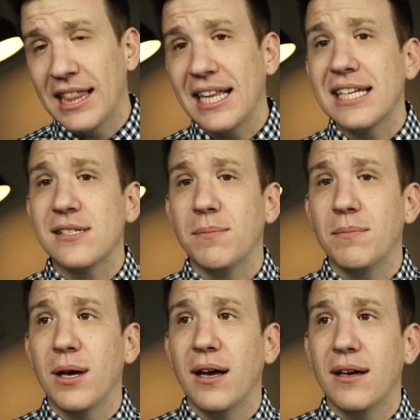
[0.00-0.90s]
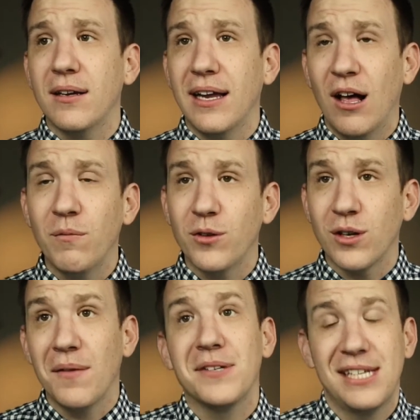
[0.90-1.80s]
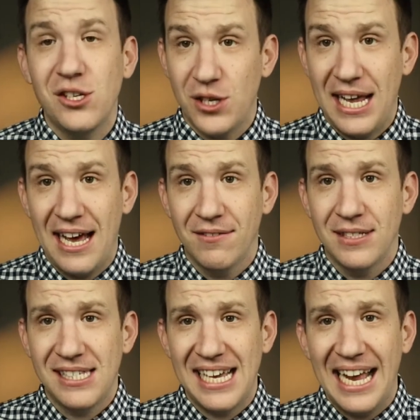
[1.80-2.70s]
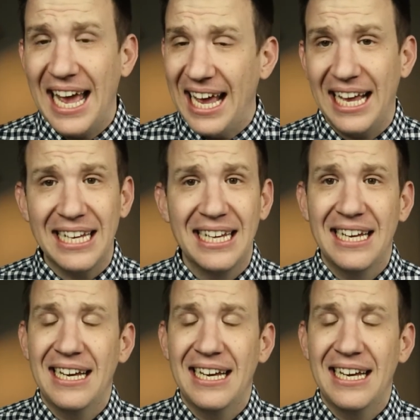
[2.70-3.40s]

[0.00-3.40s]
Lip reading: I think that's a helpful conversation to have. Say, hey,